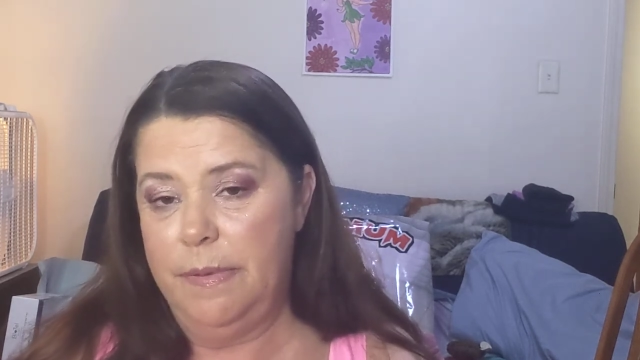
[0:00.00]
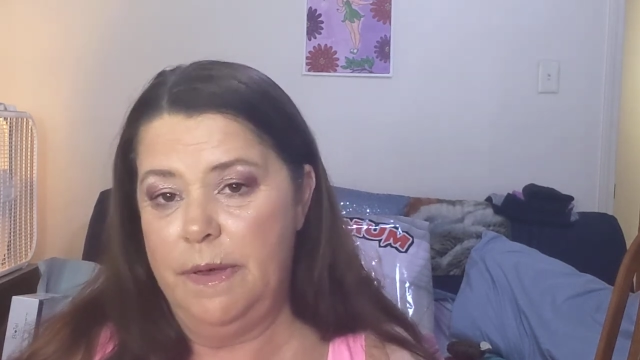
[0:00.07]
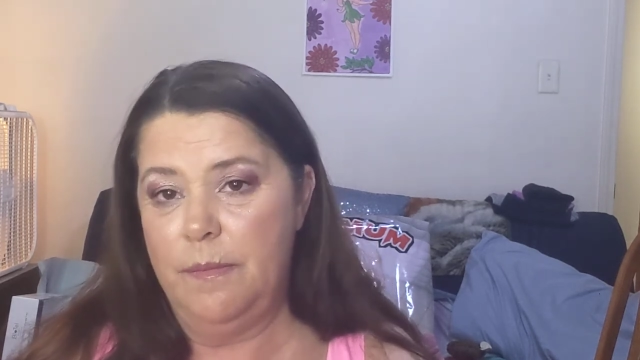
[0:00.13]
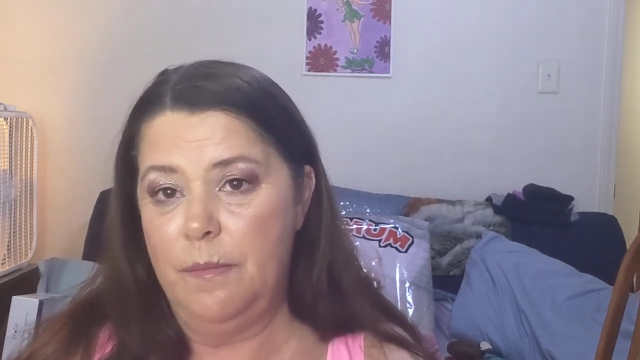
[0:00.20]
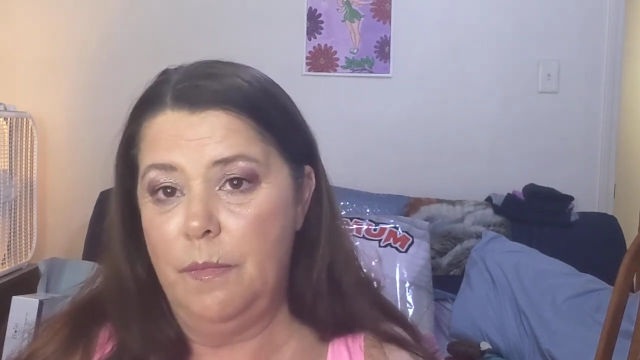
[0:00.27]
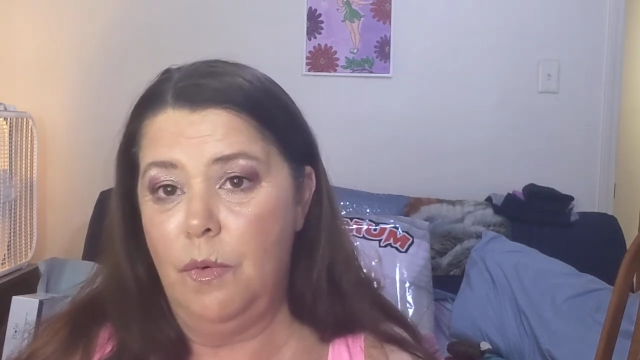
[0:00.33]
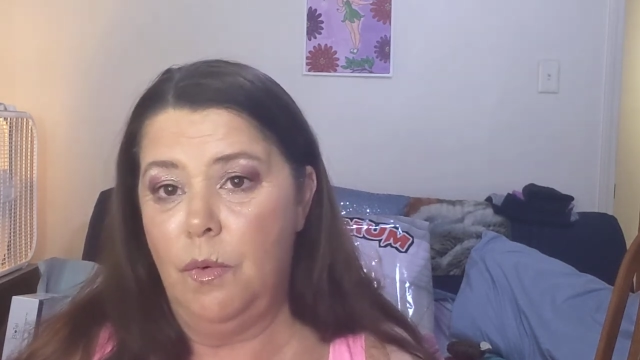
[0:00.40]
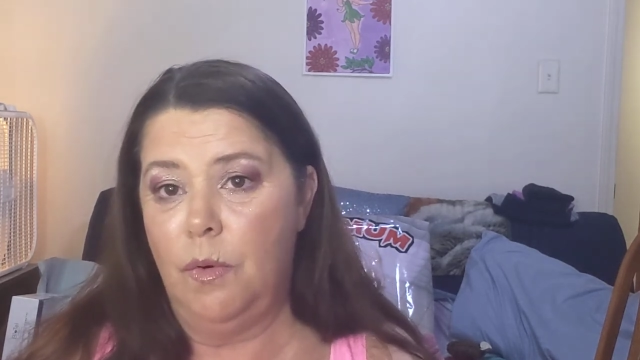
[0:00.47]

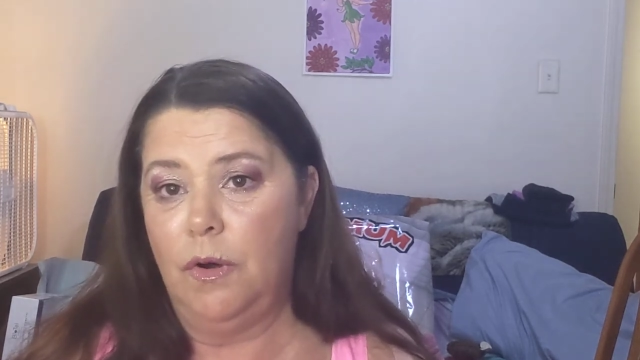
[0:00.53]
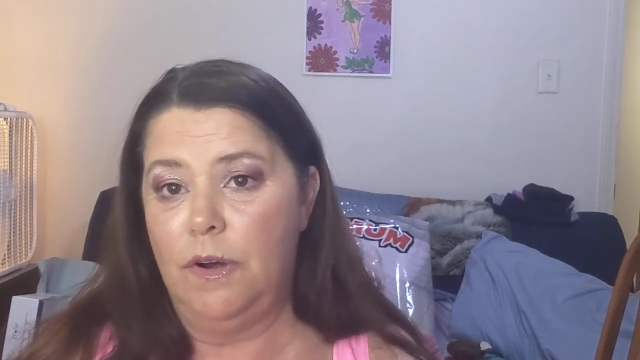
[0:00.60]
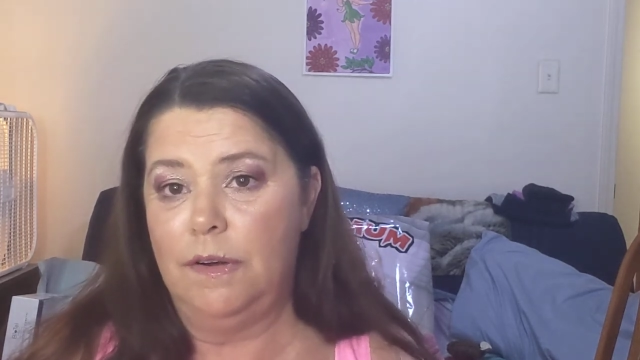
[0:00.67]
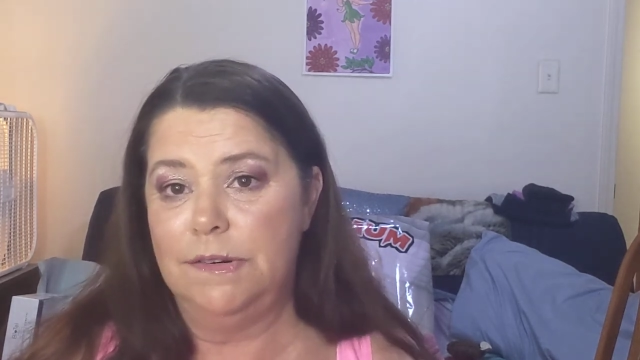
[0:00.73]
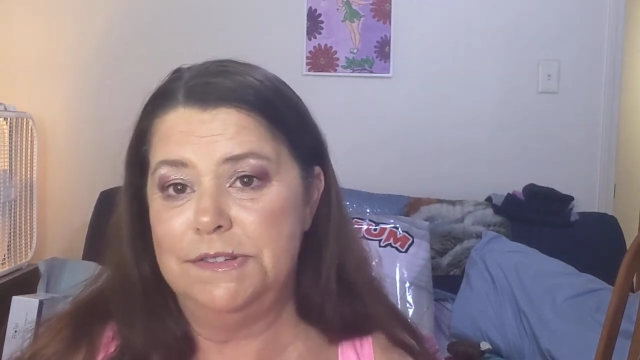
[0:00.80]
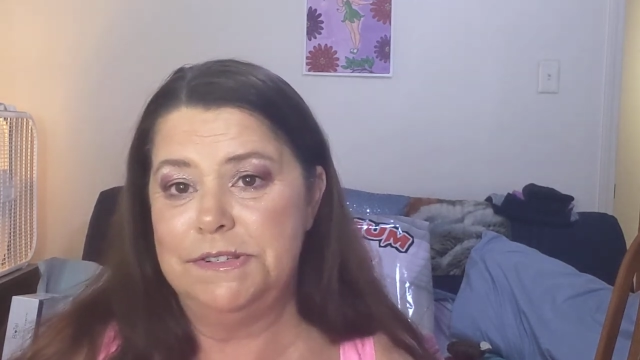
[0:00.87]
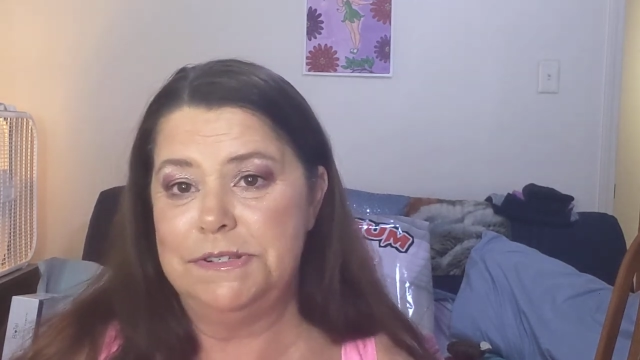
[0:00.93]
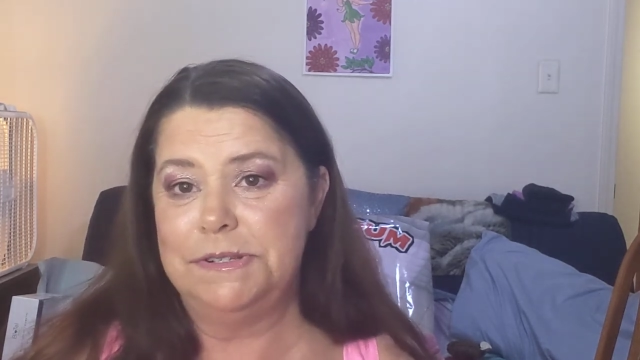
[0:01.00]
been mm-hmm.
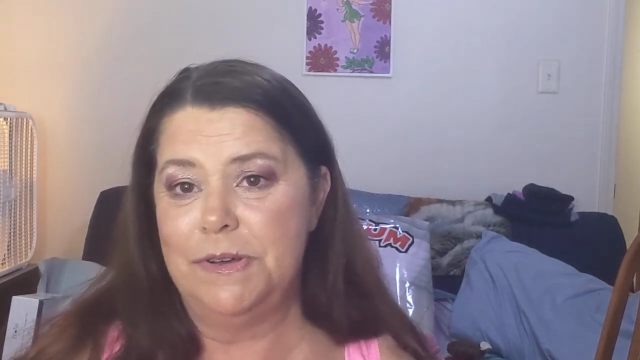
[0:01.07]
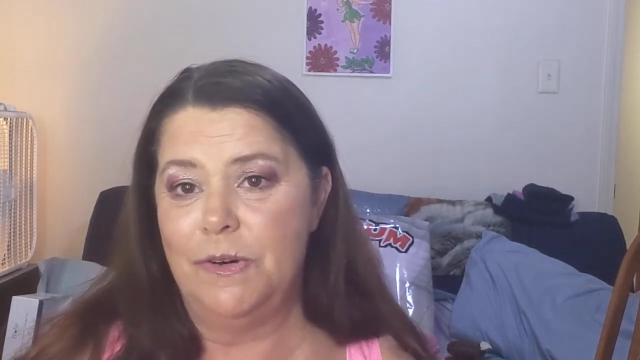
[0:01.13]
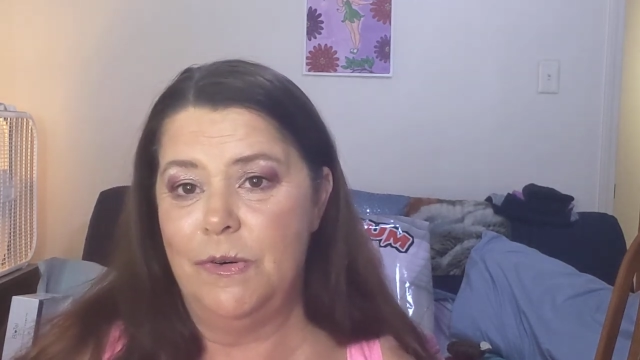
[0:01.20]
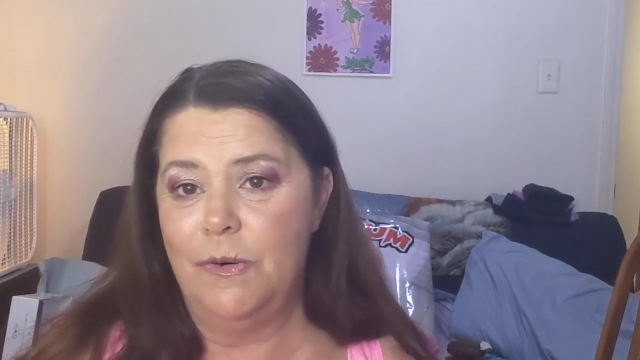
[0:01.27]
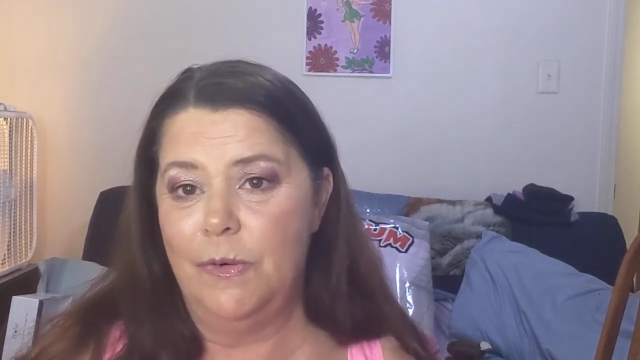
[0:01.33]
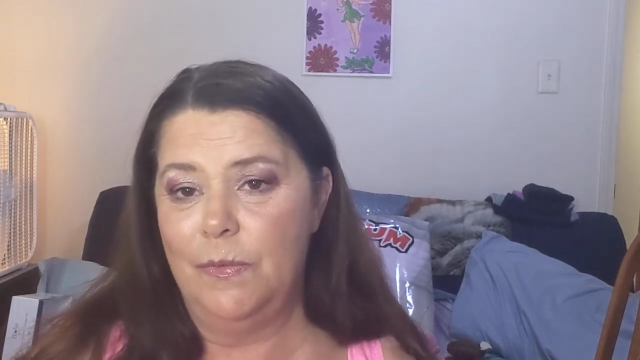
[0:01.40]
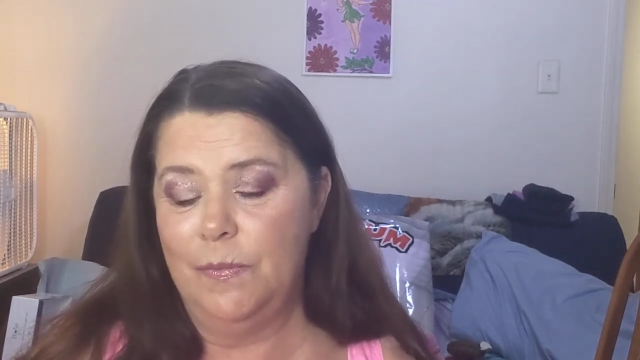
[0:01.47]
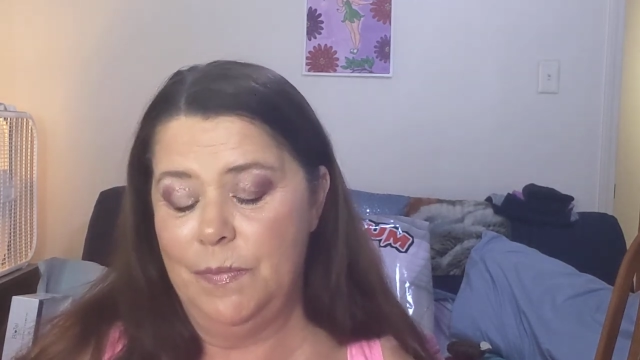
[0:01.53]
more,
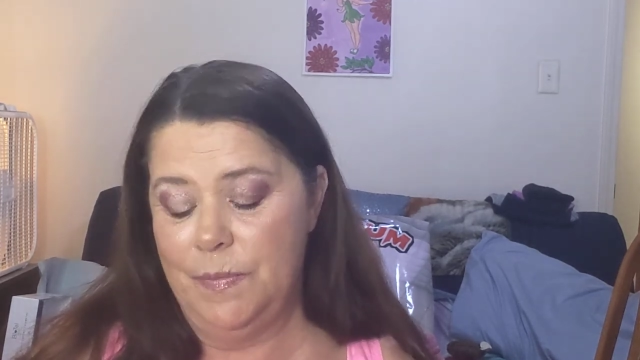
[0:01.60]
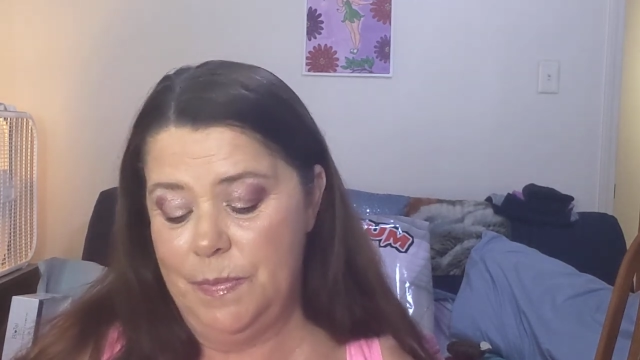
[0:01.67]
so.